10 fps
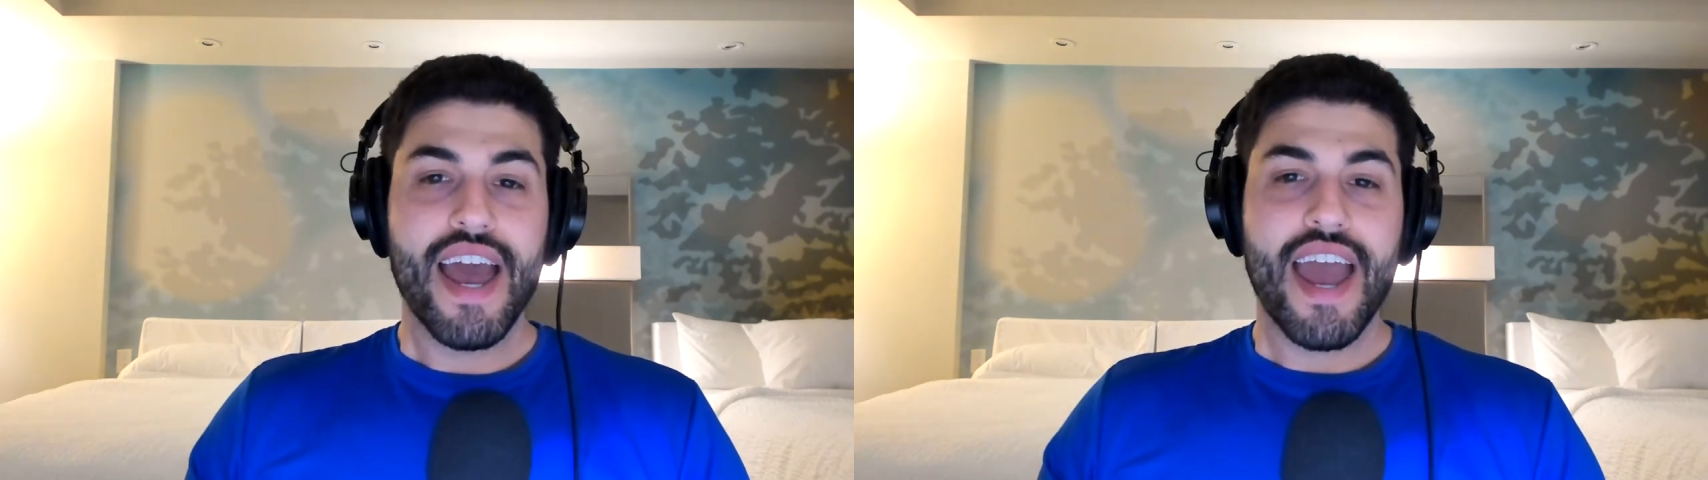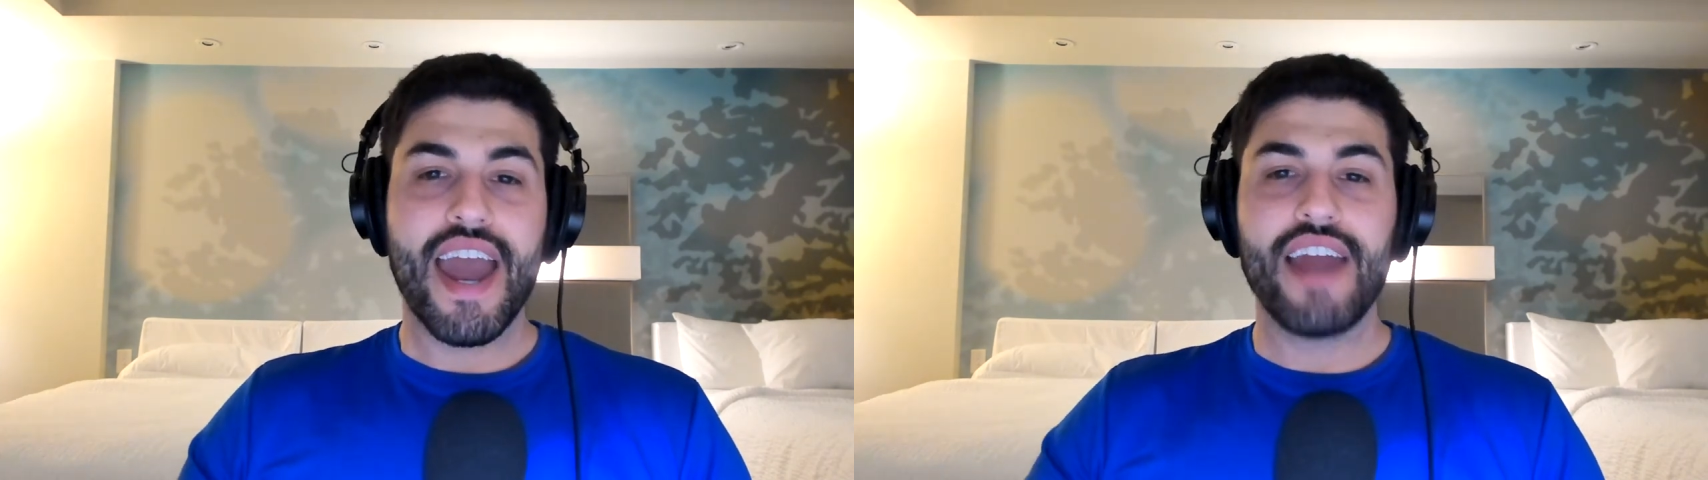
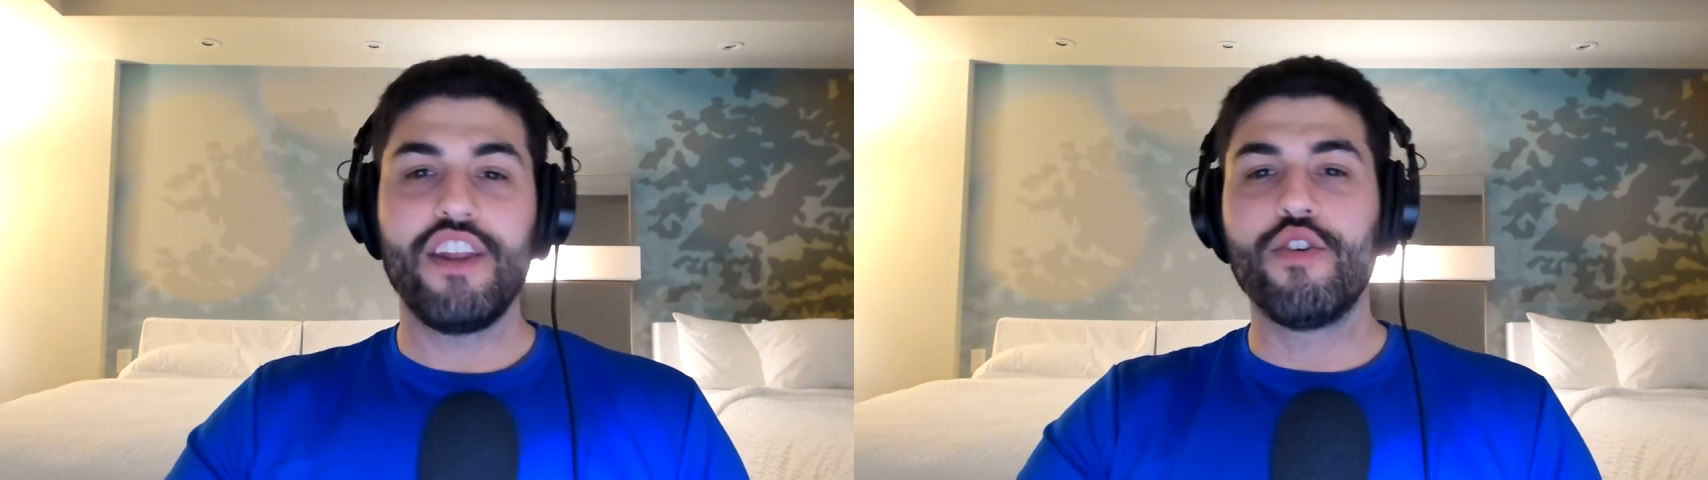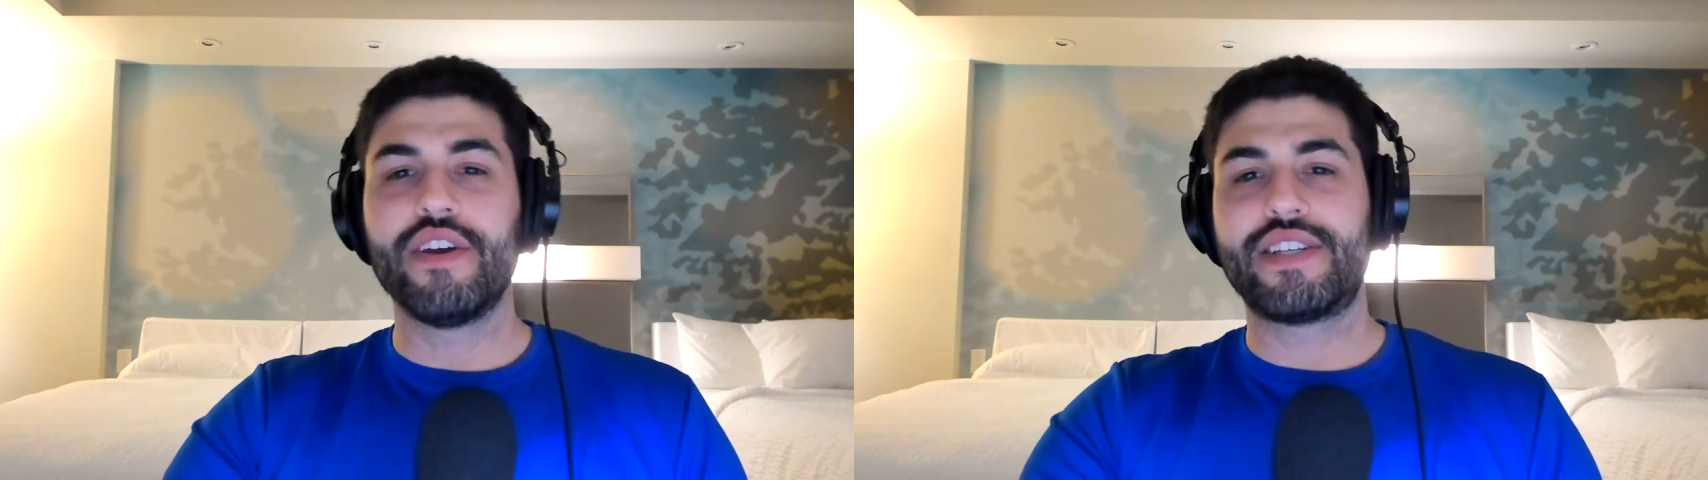And
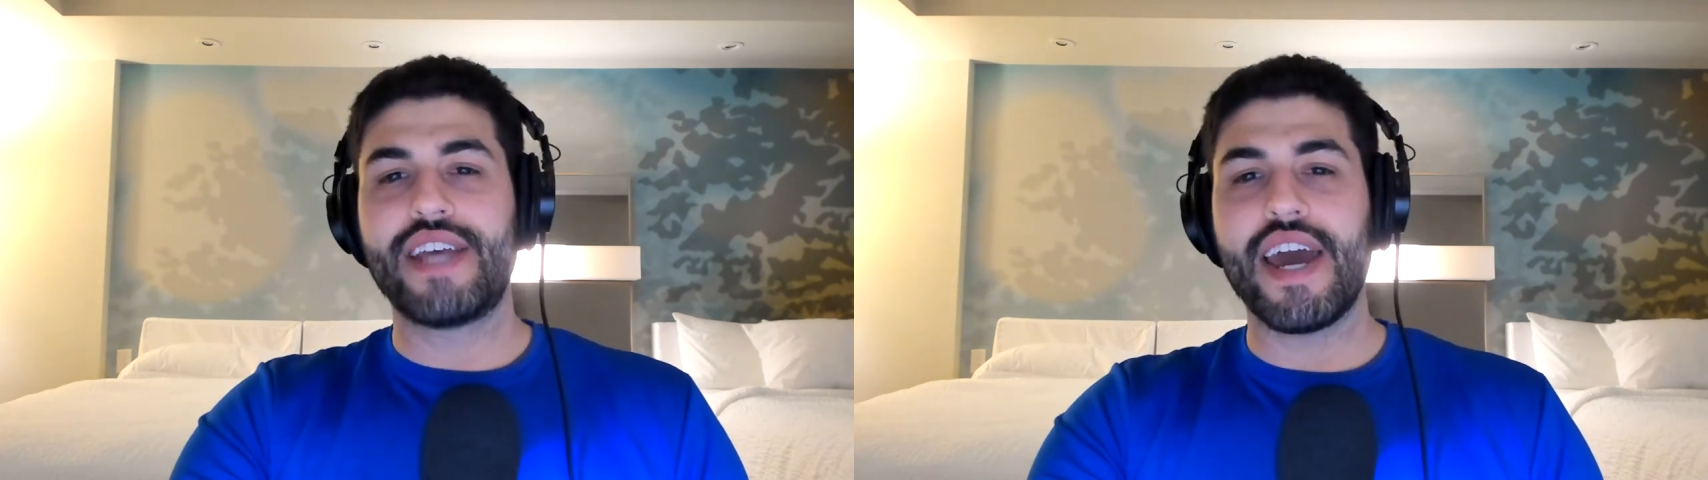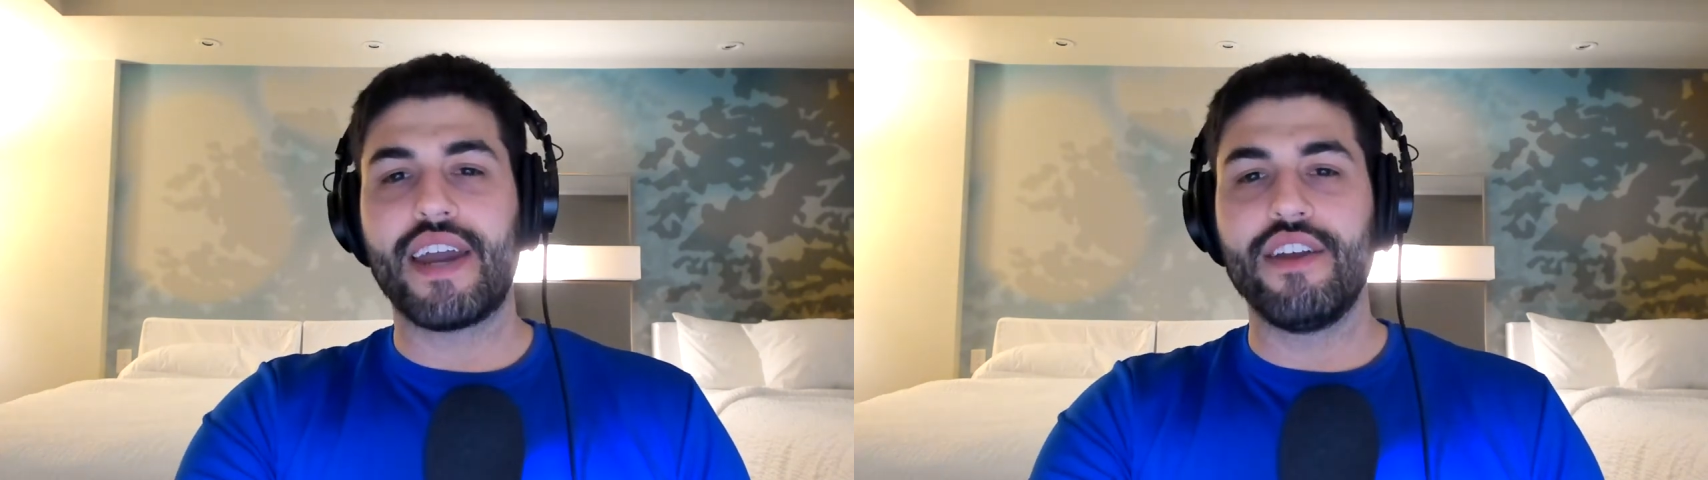you can
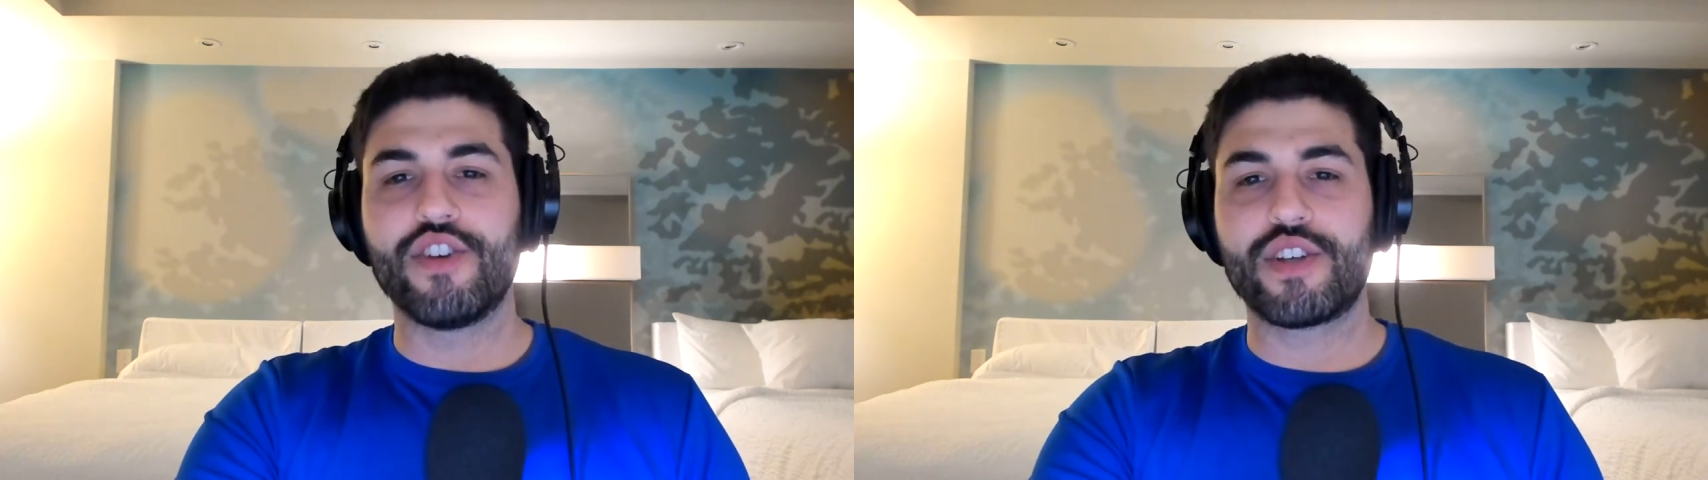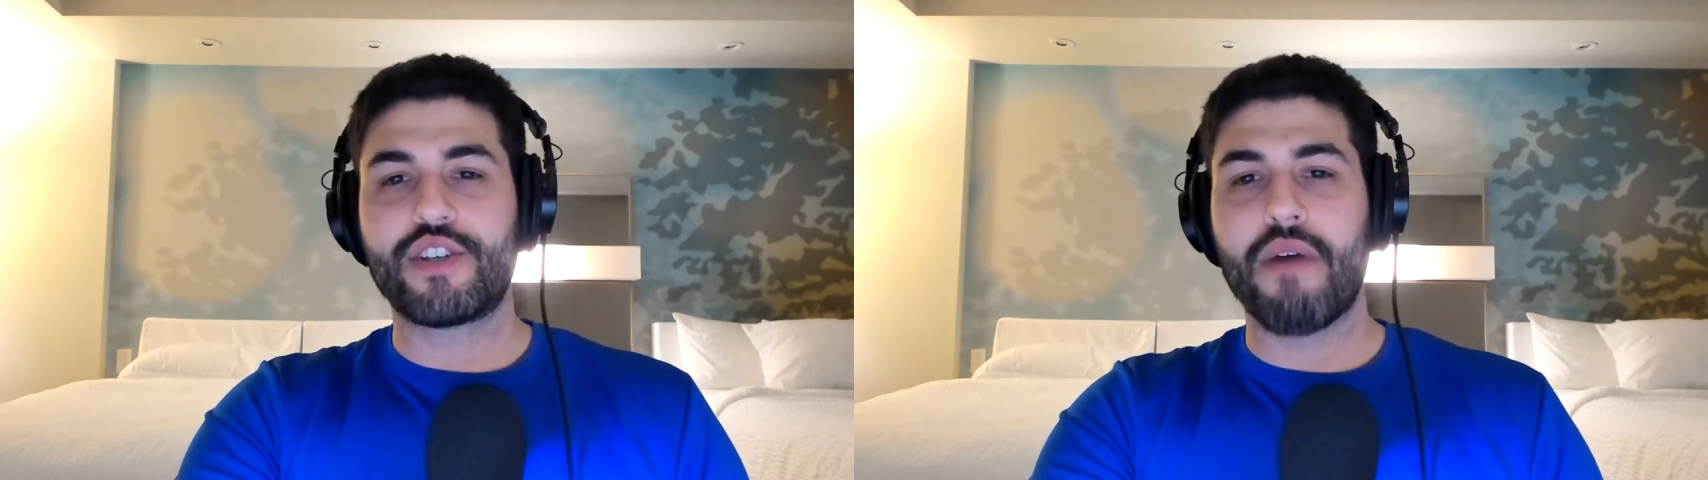take
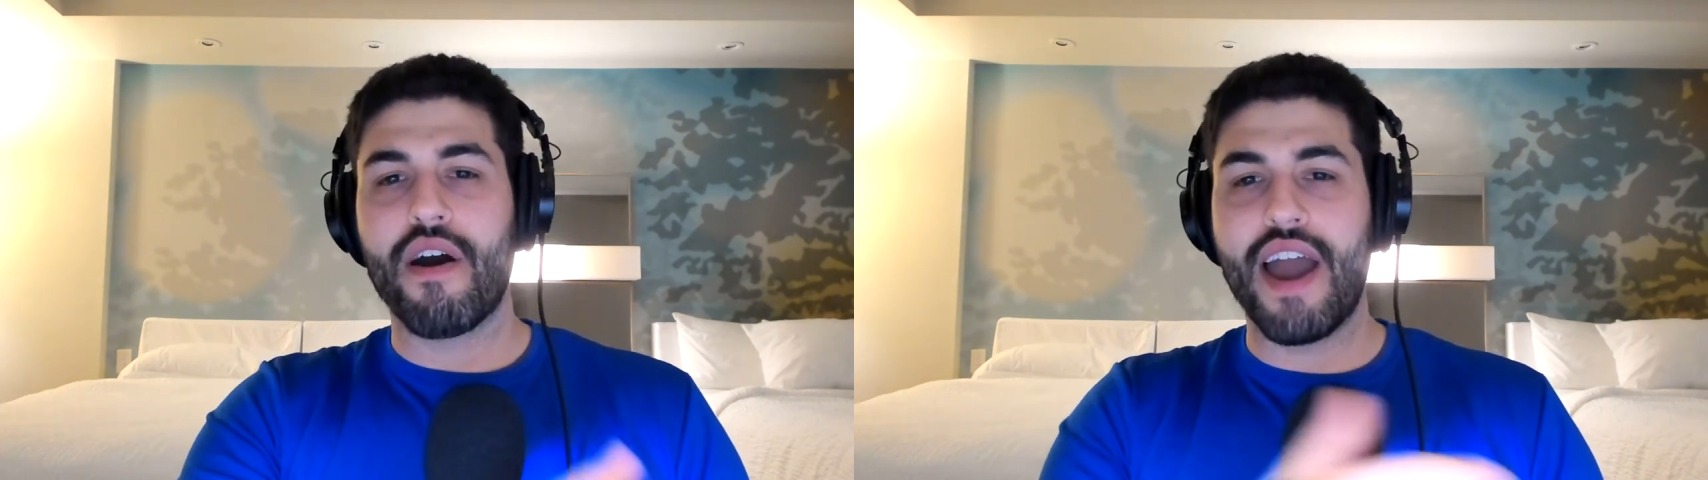just about